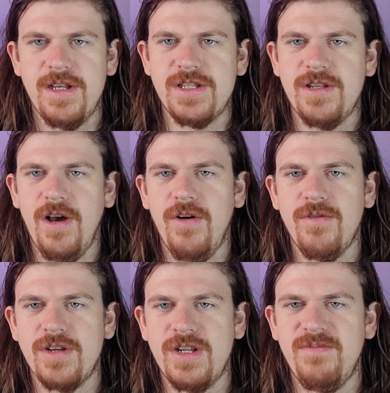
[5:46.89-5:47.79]
So
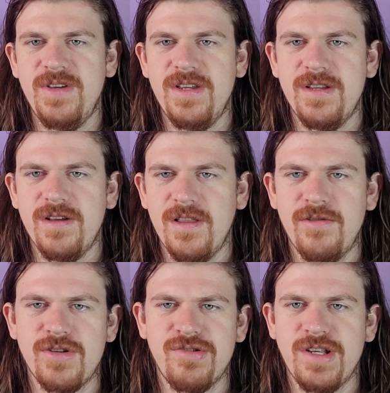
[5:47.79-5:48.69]
there's going to be a
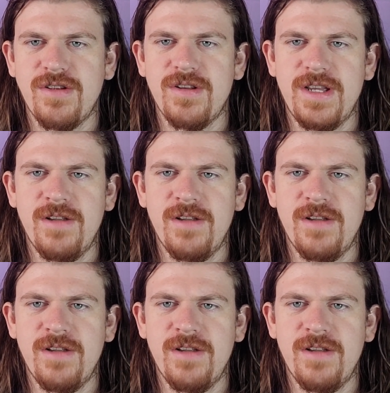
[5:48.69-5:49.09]
little stress on